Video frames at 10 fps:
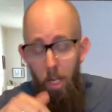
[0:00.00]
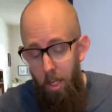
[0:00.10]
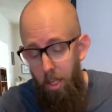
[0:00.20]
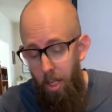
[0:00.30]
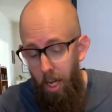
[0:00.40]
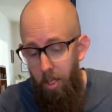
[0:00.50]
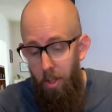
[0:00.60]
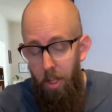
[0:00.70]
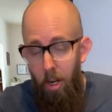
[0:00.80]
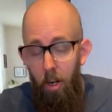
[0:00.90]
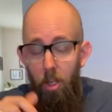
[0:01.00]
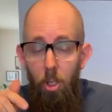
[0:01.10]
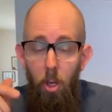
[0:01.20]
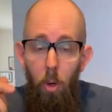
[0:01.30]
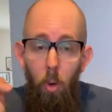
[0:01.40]
90 dice in there, and
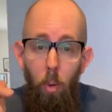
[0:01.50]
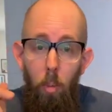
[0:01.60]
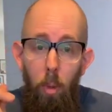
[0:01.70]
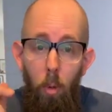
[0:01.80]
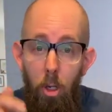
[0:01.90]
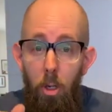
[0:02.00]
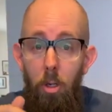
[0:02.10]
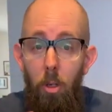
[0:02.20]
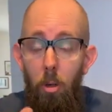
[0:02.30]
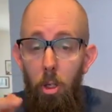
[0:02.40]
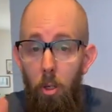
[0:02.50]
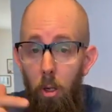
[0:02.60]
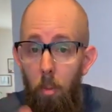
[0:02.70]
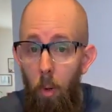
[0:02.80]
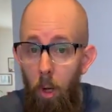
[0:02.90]
but what you can do is you can
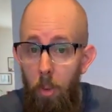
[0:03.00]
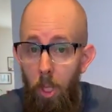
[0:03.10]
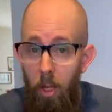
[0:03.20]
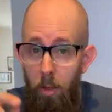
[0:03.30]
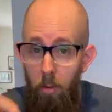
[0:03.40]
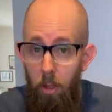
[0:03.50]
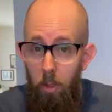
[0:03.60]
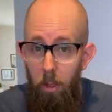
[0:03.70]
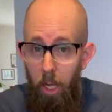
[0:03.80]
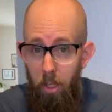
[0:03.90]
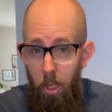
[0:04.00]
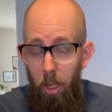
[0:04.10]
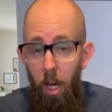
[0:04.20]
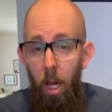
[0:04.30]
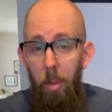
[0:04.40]
go to my website,
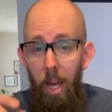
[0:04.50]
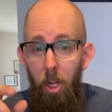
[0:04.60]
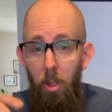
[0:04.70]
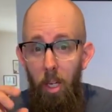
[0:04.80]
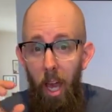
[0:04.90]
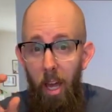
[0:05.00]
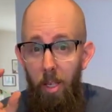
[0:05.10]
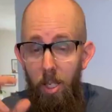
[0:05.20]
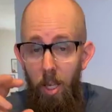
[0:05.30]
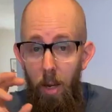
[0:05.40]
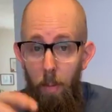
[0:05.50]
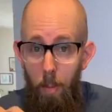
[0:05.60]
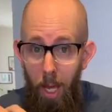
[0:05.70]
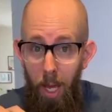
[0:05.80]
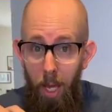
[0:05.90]
thecriticaldice.com, and I actually had a set
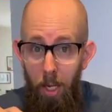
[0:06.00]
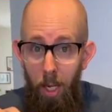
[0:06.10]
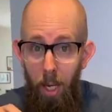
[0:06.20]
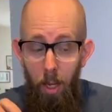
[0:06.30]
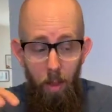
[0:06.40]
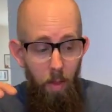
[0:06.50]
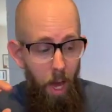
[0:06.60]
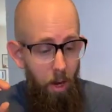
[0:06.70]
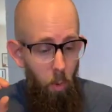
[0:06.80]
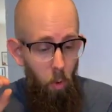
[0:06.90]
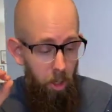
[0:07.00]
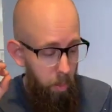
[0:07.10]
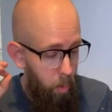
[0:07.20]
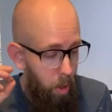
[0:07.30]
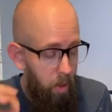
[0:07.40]
made that
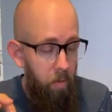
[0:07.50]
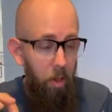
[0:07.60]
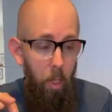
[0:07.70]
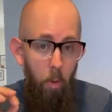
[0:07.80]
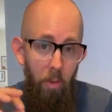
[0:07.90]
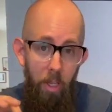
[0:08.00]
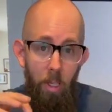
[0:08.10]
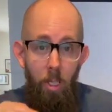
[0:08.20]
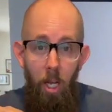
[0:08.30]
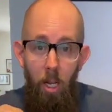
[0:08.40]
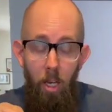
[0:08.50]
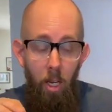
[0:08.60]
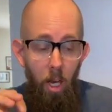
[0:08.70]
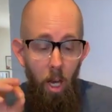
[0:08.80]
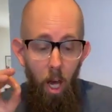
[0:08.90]
works perfectly with the
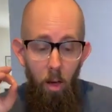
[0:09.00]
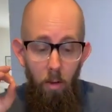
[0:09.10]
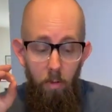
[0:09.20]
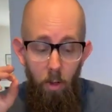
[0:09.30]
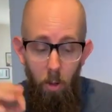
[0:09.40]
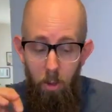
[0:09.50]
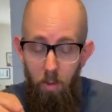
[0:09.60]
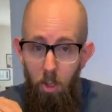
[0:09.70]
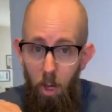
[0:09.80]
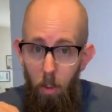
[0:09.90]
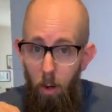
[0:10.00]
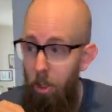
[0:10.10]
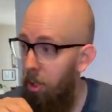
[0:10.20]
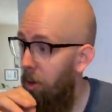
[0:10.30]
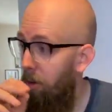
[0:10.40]
aesthetic of Ghosts of
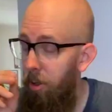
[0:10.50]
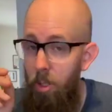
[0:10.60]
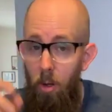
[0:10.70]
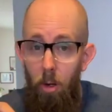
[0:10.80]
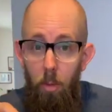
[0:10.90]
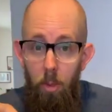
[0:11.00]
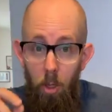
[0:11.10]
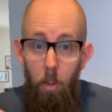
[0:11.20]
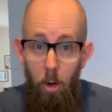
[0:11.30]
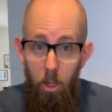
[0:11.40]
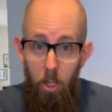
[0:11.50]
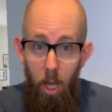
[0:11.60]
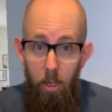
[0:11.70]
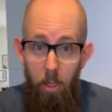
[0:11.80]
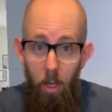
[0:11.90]
Saltmarsh called the Saltmarsh
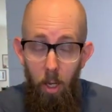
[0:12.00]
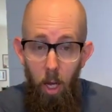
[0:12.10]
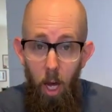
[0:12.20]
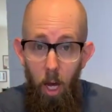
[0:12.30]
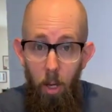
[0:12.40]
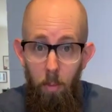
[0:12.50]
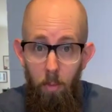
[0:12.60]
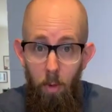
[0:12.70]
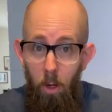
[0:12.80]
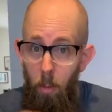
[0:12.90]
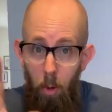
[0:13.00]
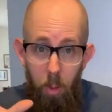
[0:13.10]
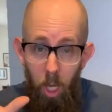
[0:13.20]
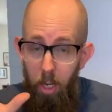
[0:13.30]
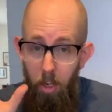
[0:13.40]
set. Go to my
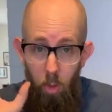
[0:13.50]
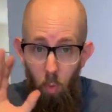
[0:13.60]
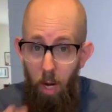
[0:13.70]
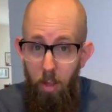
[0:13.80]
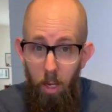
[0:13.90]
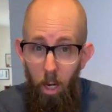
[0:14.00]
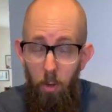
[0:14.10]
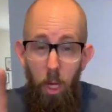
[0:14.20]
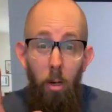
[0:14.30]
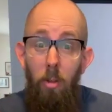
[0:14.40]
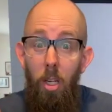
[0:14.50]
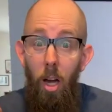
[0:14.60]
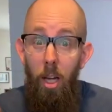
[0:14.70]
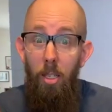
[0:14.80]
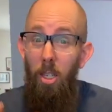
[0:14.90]
website, it's right there. If you enter the
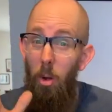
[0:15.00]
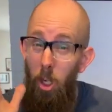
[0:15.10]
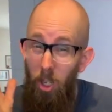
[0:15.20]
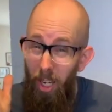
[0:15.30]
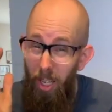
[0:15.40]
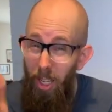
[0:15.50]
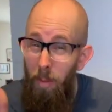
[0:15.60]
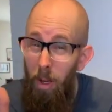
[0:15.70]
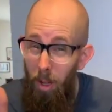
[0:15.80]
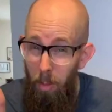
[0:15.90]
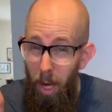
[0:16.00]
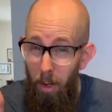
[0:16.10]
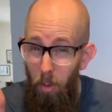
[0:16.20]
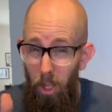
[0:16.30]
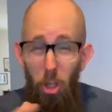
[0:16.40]
contest, you actually got an email
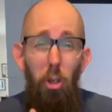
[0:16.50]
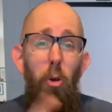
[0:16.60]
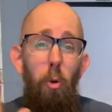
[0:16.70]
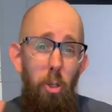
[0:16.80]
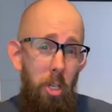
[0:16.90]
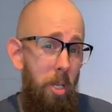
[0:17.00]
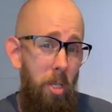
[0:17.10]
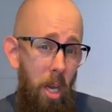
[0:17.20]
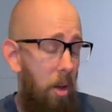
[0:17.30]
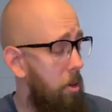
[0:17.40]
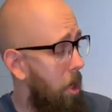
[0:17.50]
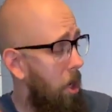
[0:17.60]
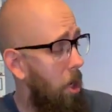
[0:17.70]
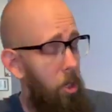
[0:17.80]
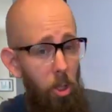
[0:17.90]
about it with a huge discount.
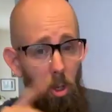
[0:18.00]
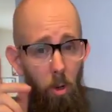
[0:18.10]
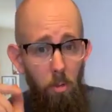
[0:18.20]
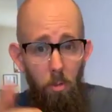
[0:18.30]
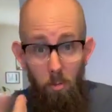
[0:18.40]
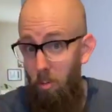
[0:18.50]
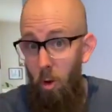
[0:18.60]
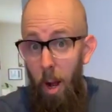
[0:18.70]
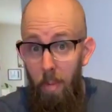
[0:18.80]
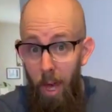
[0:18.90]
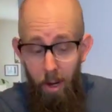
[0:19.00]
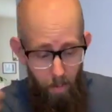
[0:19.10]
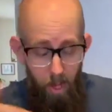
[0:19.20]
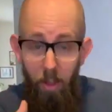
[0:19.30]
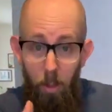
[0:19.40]
So grab that
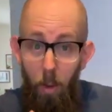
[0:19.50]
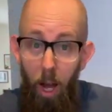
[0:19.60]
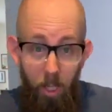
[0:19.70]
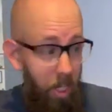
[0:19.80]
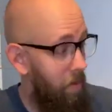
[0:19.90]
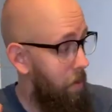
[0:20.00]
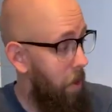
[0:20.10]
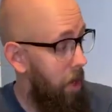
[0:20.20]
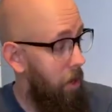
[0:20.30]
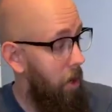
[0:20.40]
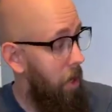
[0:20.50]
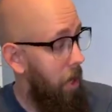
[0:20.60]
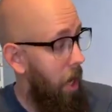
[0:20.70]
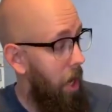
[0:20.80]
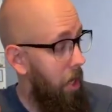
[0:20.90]
and make this box even better.
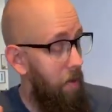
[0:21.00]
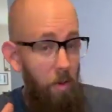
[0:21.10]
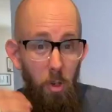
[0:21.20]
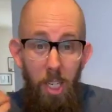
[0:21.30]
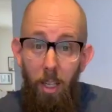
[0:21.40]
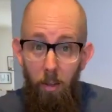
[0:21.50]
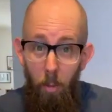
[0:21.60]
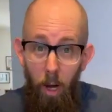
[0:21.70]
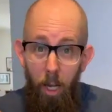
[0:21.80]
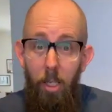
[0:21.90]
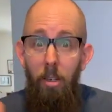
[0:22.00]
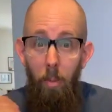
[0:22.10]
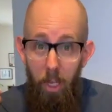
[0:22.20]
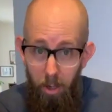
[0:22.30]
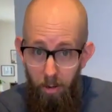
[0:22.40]
Even if you didn't get the box,
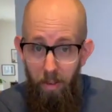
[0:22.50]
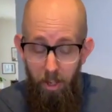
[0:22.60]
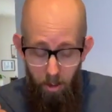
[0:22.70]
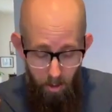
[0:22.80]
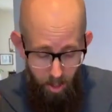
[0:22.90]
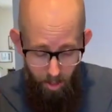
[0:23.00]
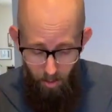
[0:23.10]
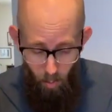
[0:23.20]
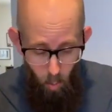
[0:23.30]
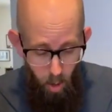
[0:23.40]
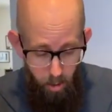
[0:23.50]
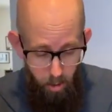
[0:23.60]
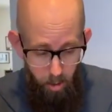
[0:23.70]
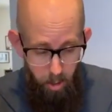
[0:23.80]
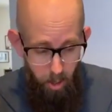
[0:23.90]
it'll make your adventures in
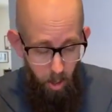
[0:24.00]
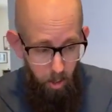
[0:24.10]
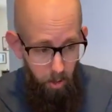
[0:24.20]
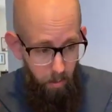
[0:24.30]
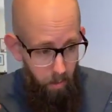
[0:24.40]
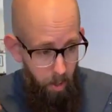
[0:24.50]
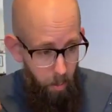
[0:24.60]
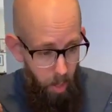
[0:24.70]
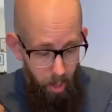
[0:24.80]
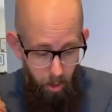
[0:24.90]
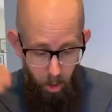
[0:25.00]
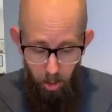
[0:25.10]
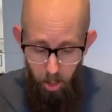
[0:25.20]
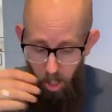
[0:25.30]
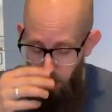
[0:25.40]
water all better.
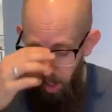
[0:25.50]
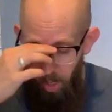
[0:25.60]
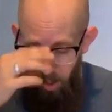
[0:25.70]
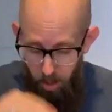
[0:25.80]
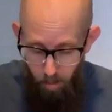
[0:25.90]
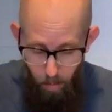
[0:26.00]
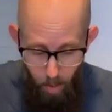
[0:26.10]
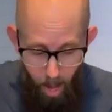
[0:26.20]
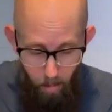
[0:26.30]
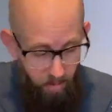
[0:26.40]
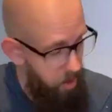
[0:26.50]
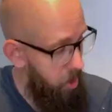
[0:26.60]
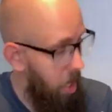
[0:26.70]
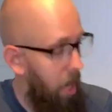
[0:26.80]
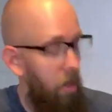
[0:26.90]
So let's see, we got this map of the
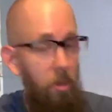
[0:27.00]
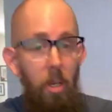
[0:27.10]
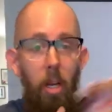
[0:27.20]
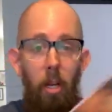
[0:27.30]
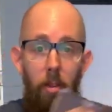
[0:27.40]
styles,